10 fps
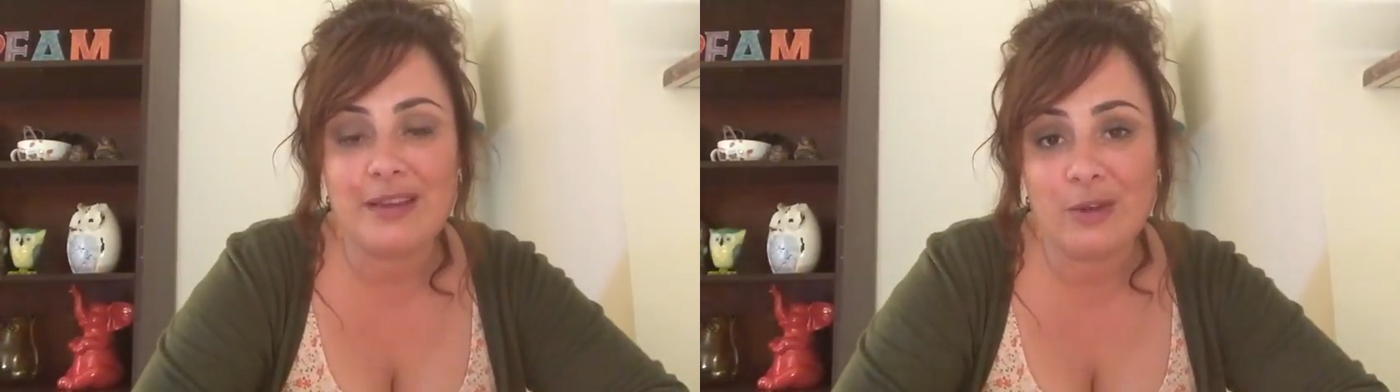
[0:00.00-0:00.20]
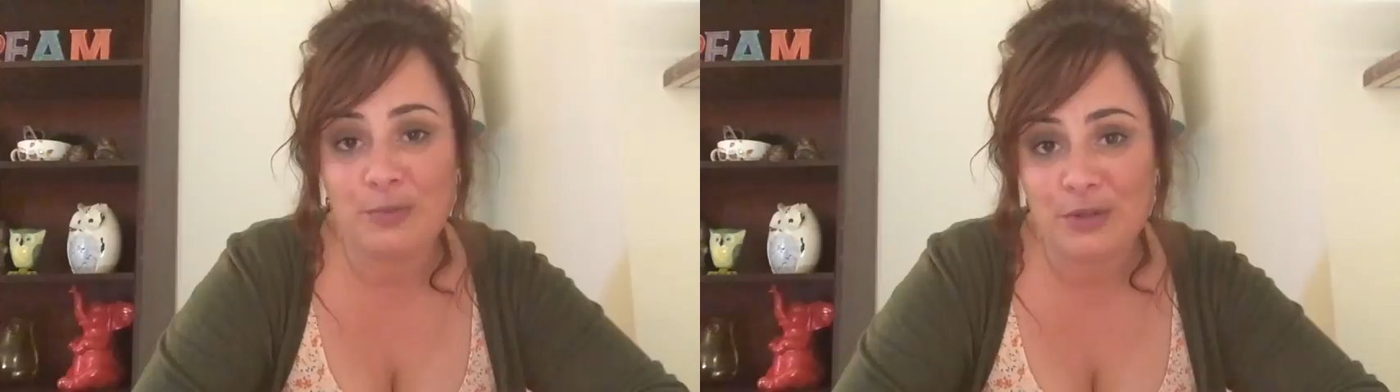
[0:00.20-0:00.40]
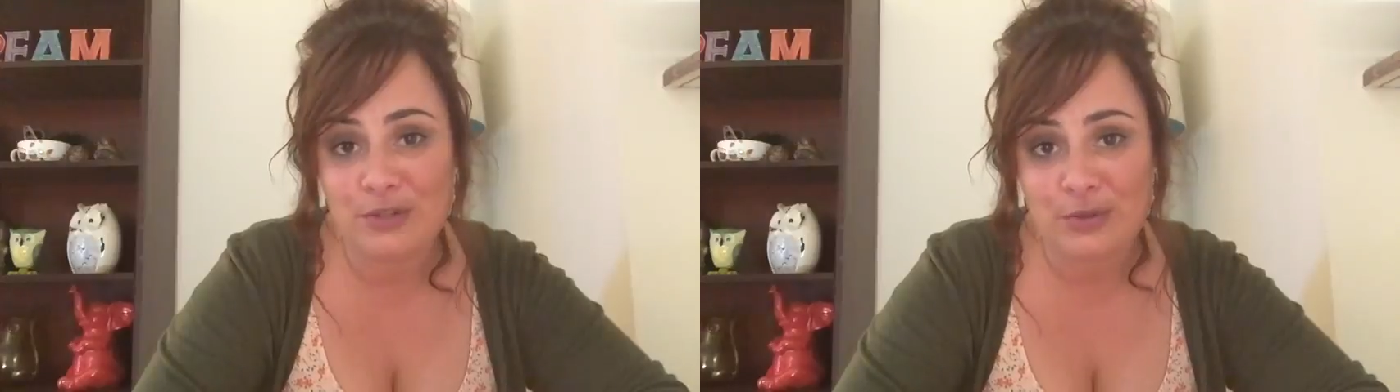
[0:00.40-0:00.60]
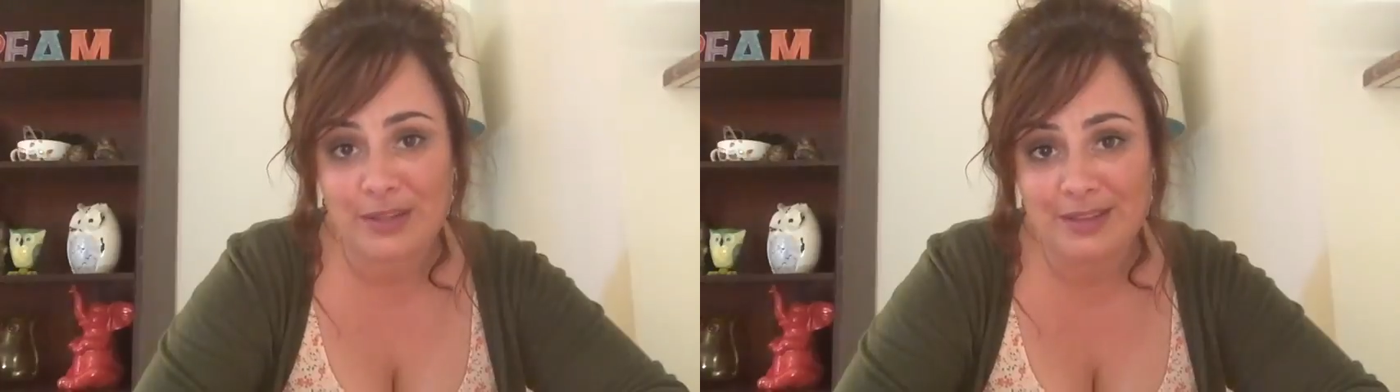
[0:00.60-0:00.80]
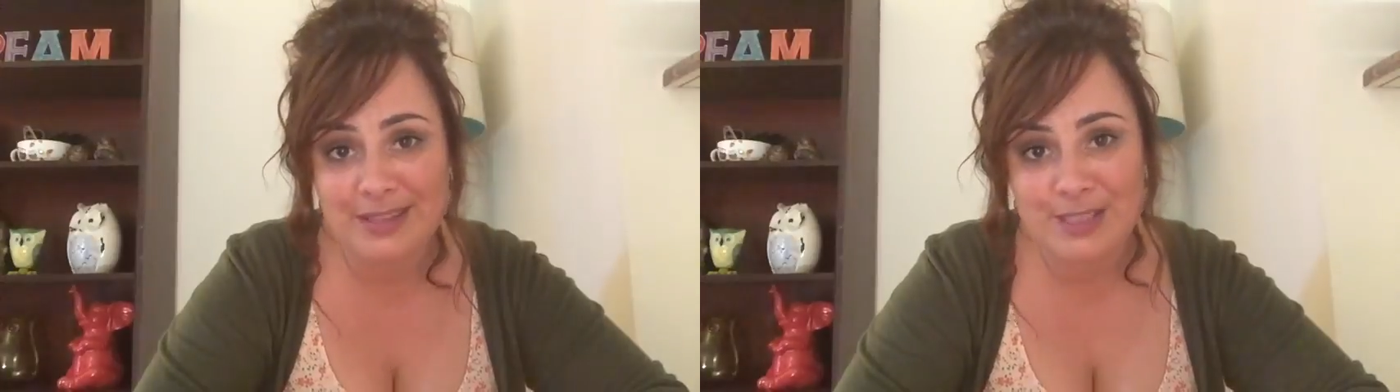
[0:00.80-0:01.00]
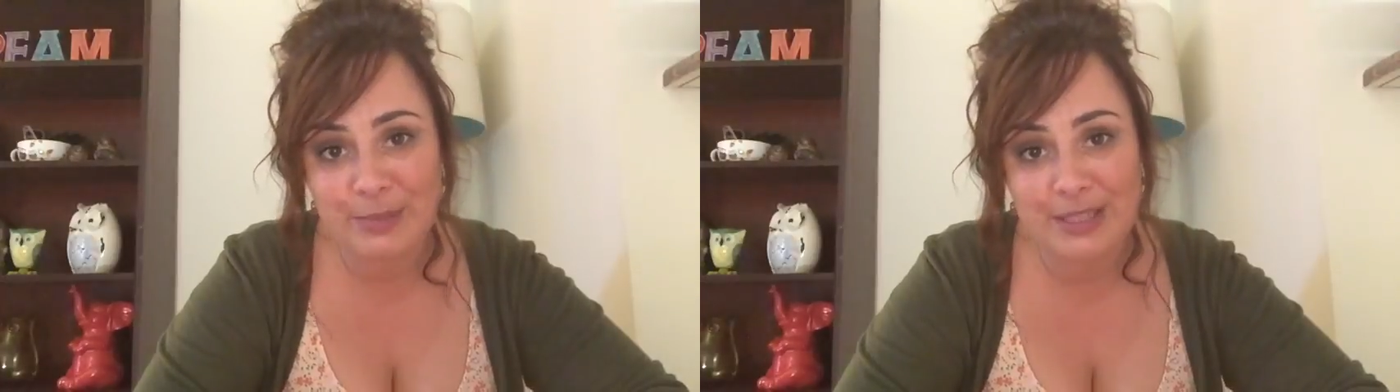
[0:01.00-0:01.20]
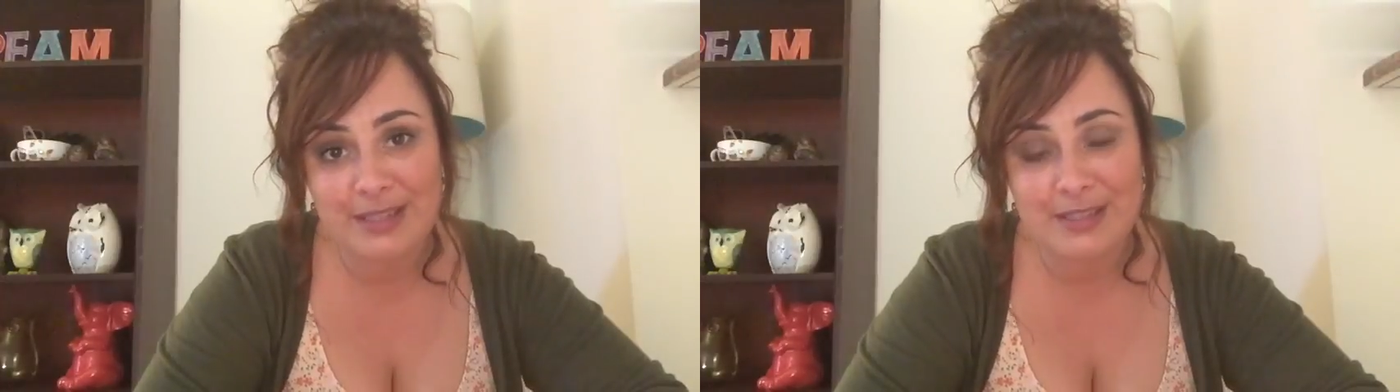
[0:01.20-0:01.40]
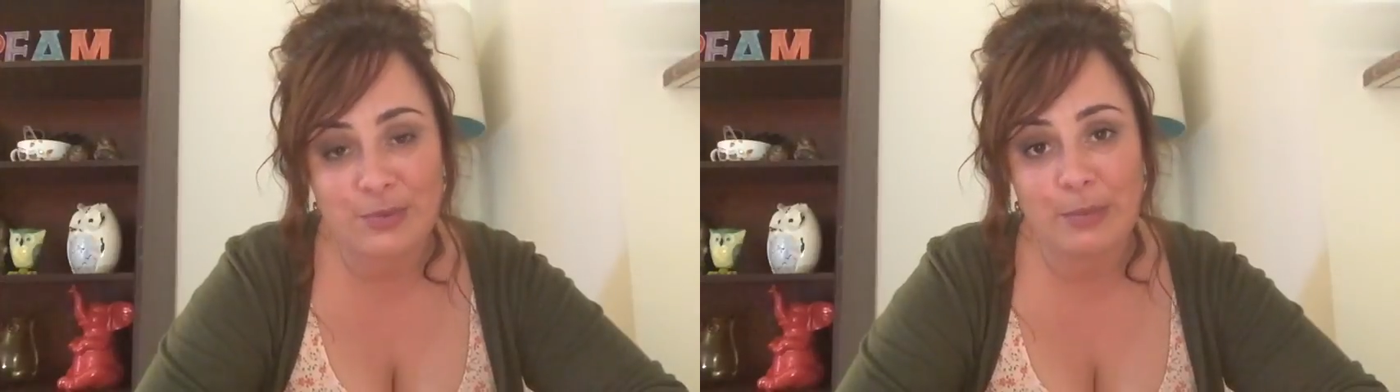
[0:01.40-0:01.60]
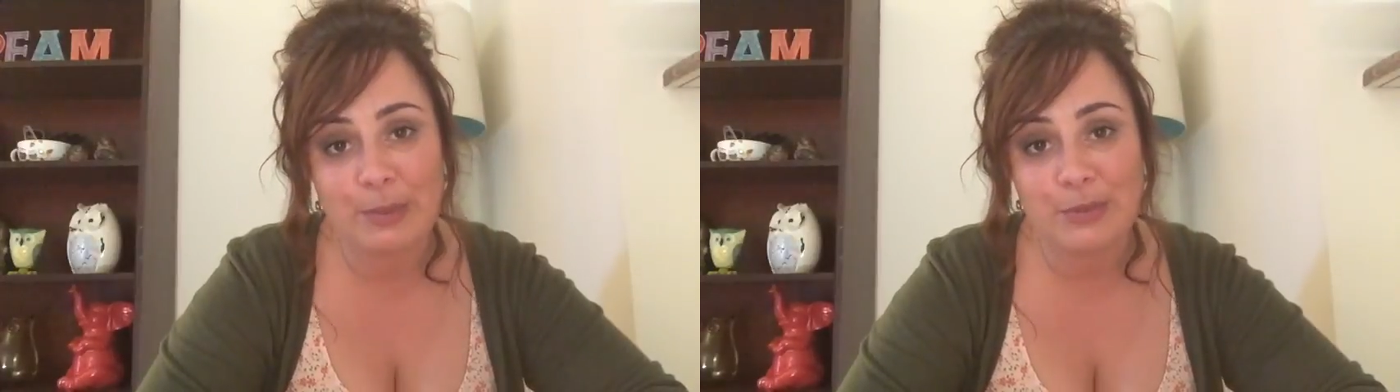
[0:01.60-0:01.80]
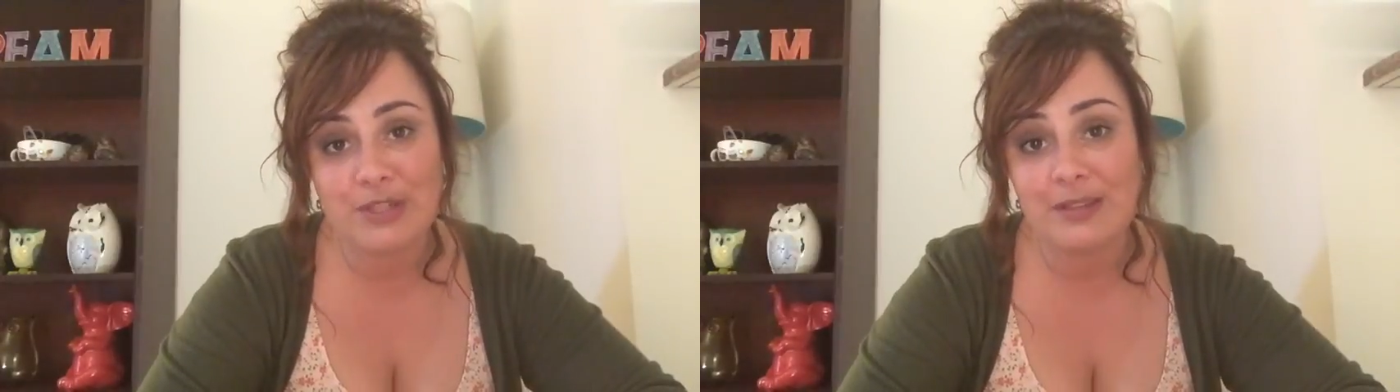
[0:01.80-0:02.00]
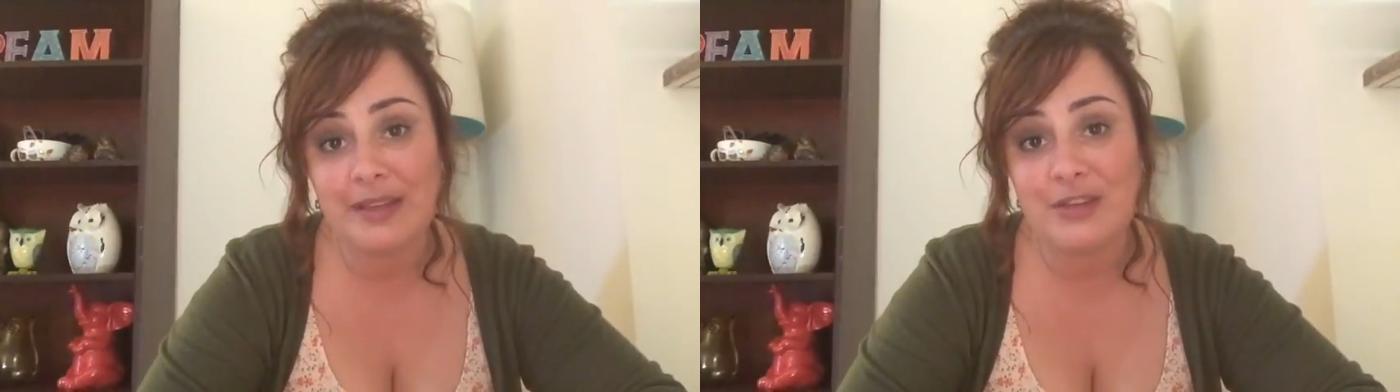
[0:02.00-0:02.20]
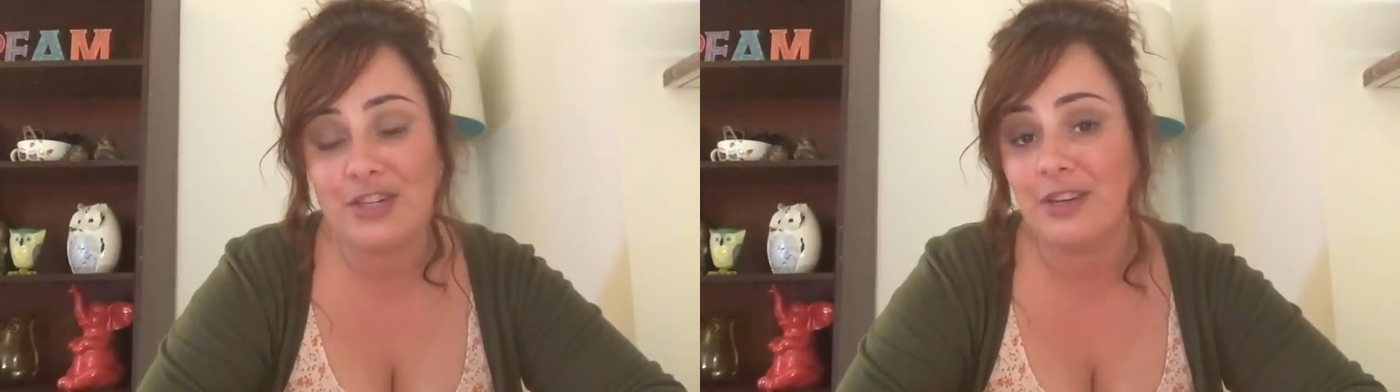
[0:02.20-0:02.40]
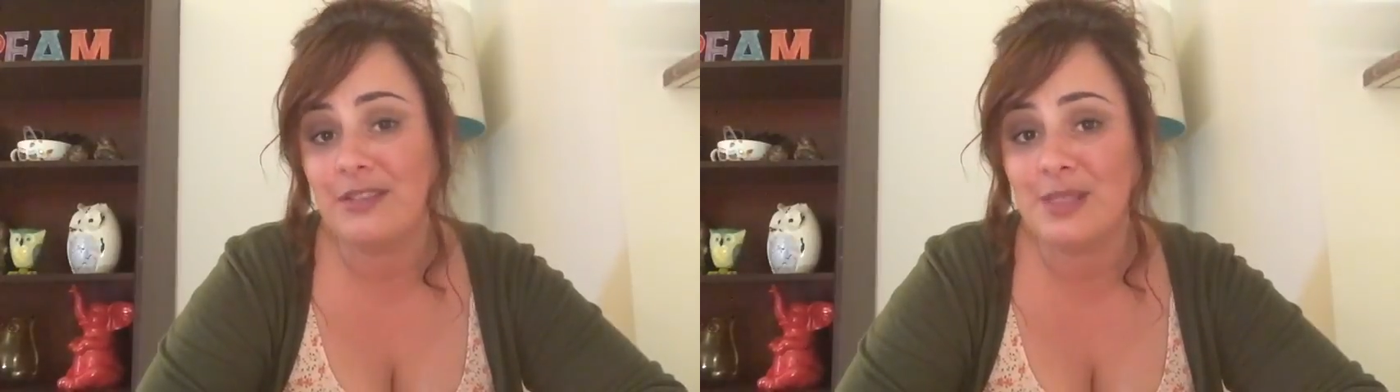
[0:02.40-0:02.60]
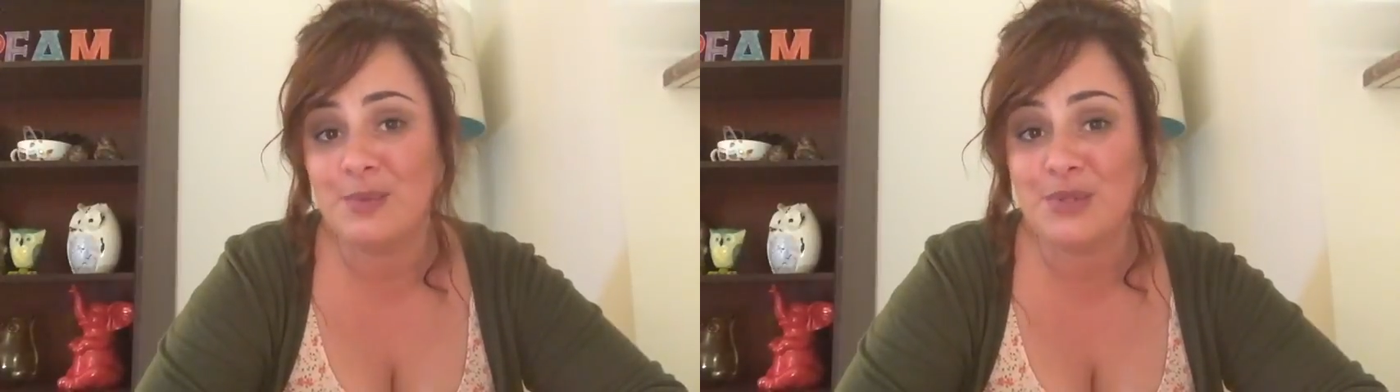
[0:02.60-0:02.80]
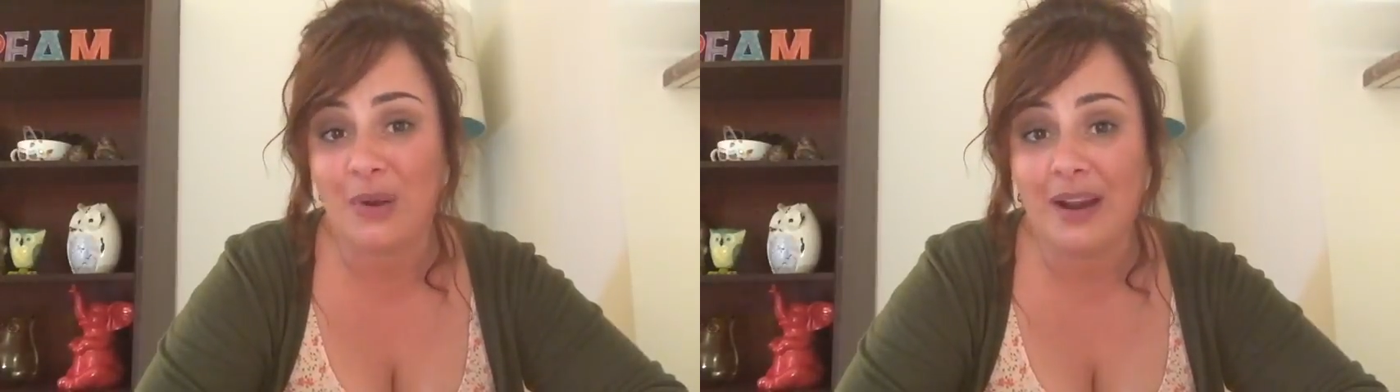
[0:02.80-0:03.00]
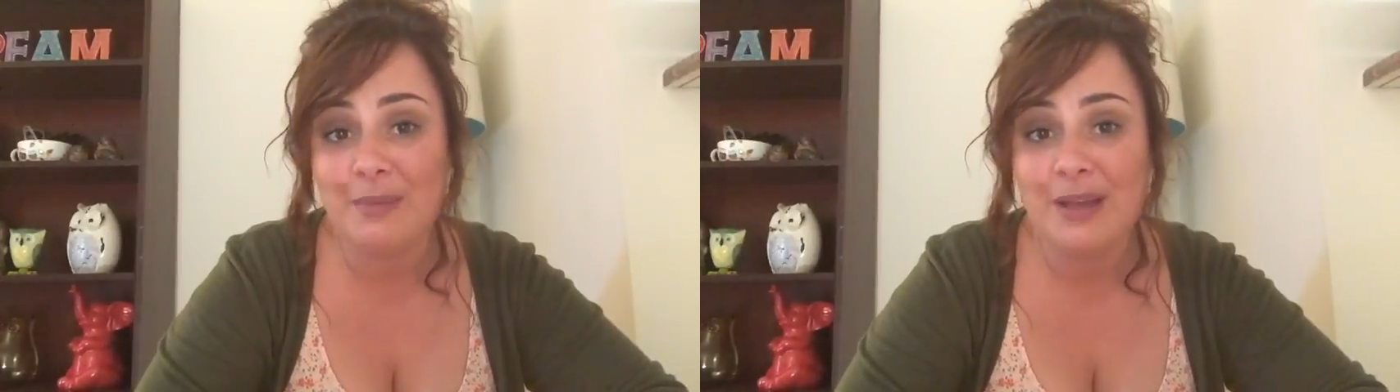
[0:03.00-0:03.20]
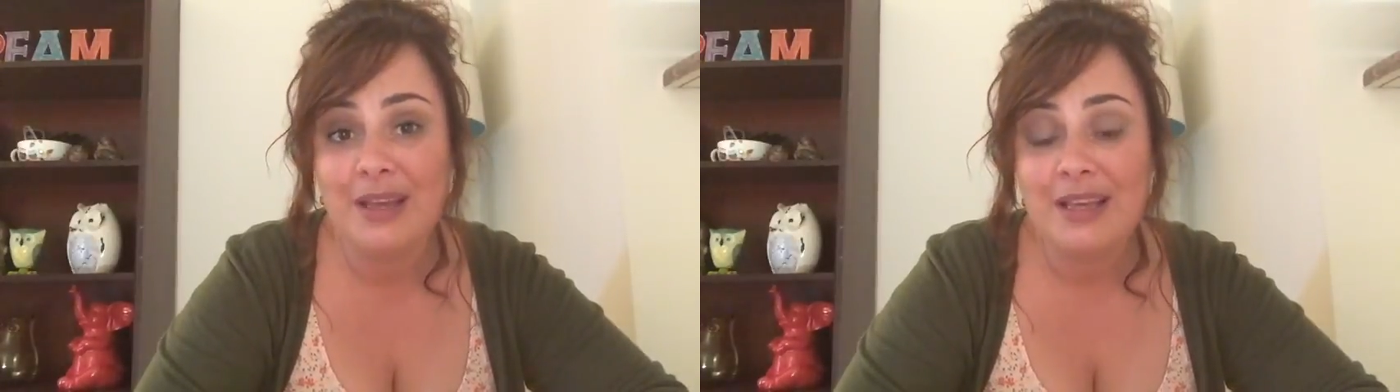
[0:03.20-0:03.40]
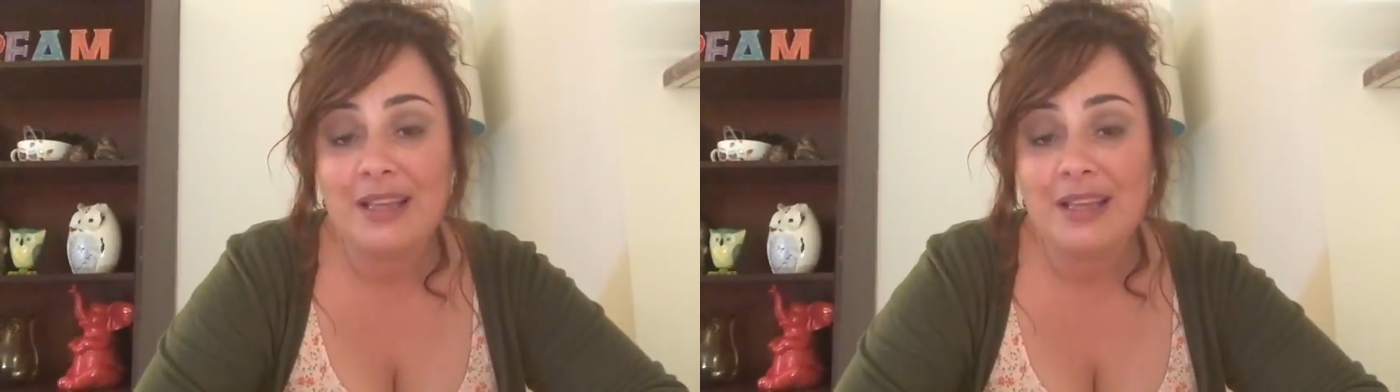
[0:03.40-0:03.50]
I hope you enjoyed this. Please remember to like, share, and subscribe.